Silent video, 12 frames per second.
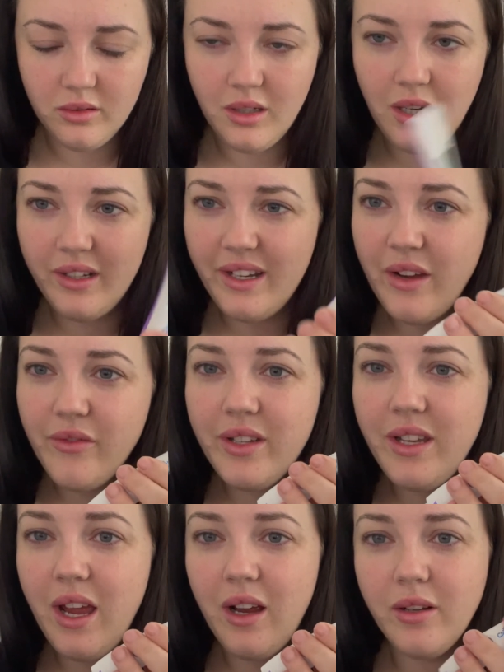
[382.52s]
And every
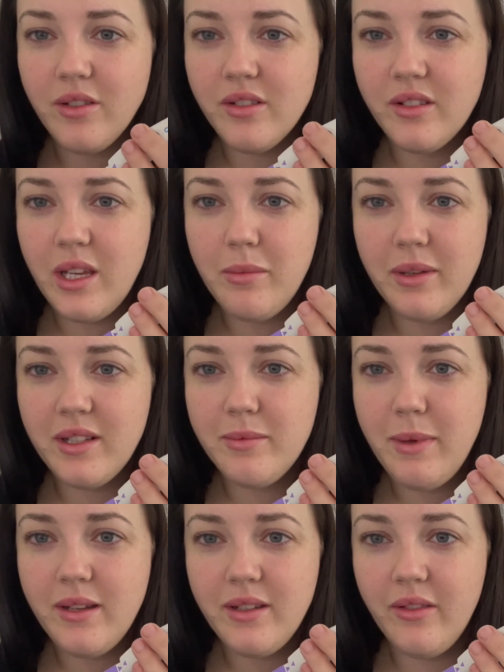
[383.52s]
day I just keep
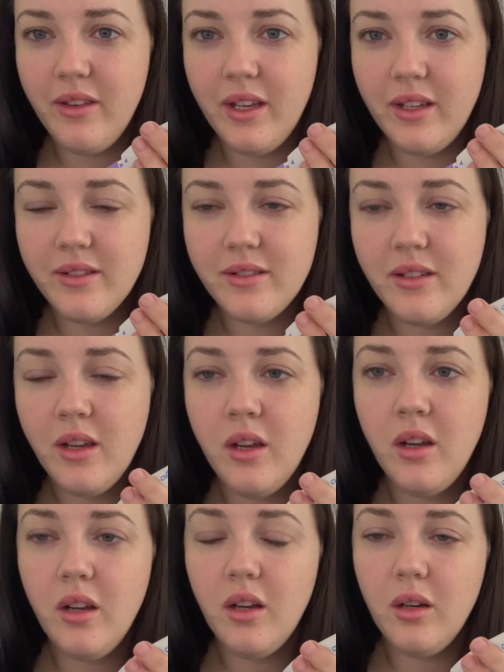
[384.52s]
expecting this.
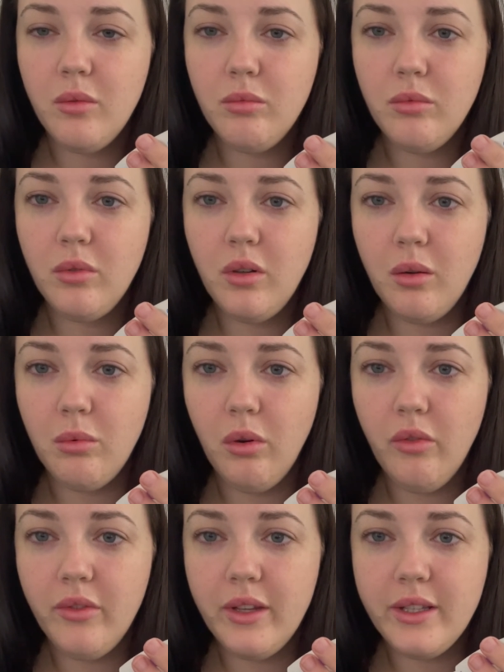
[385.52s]
I
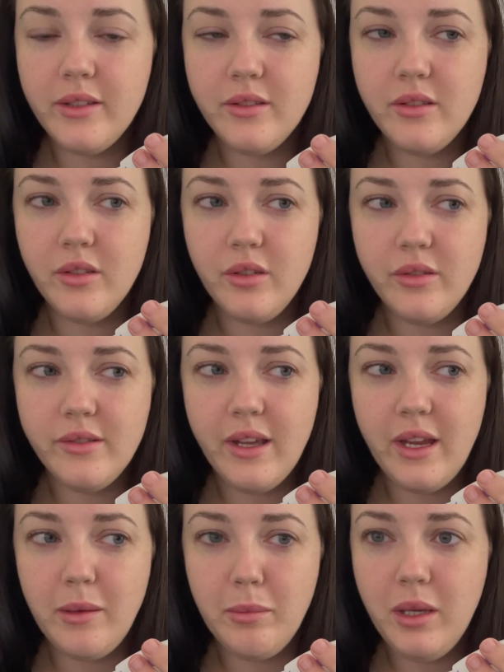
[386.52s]
want this to
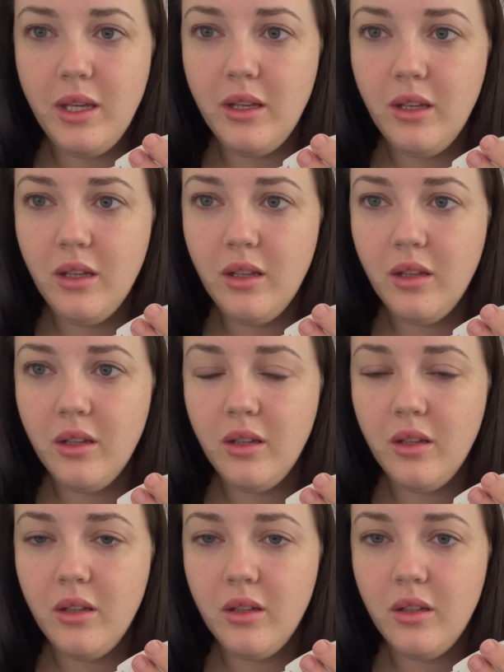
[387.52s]
say peak.
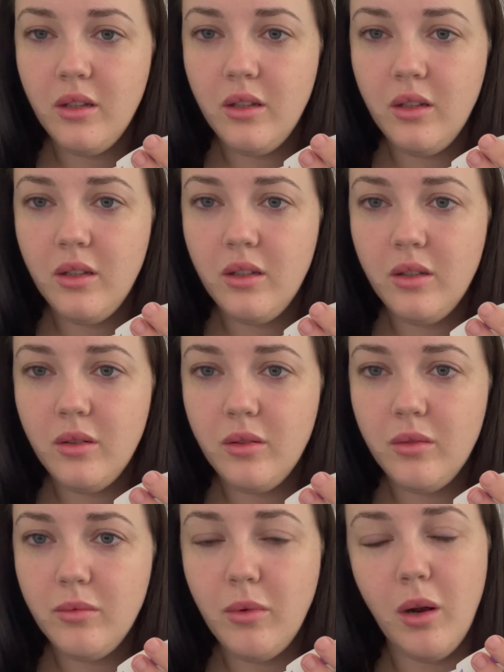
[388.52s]

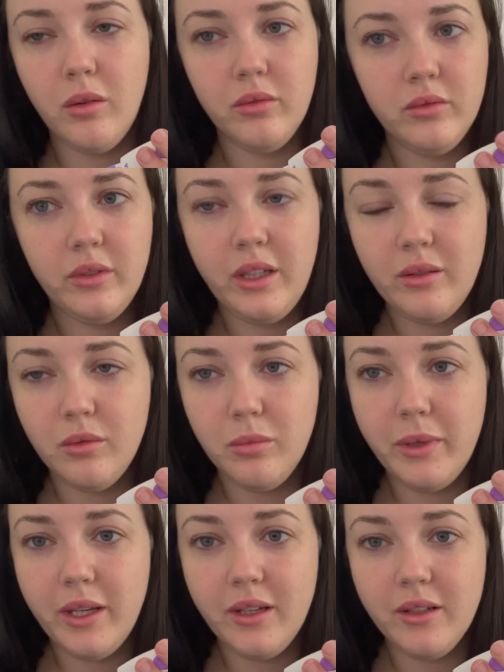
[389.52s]
Well, it will
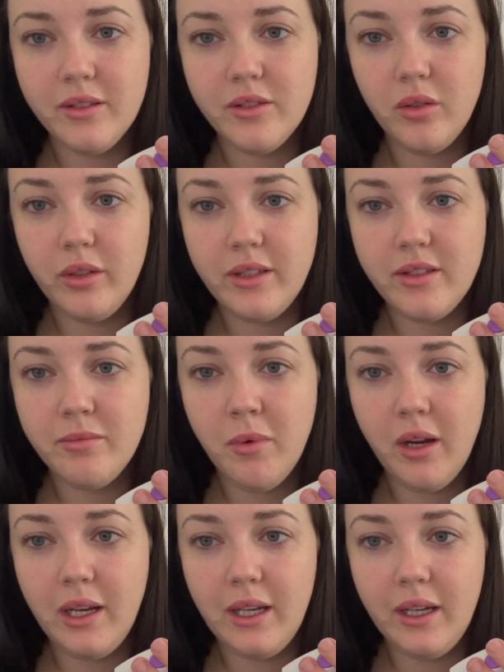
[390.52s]
be a solid
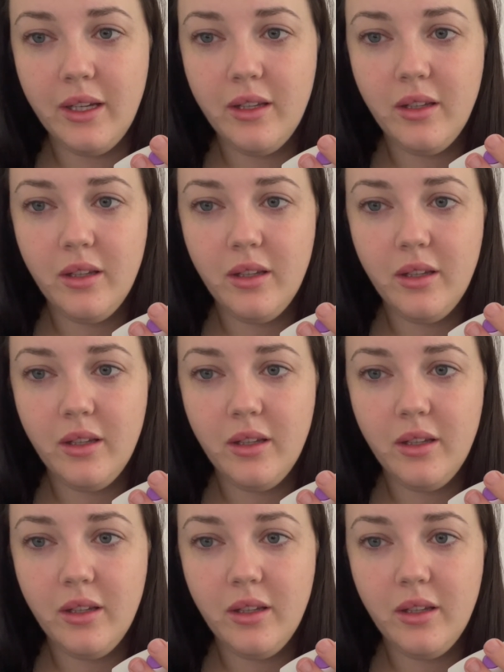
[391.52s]
smiley,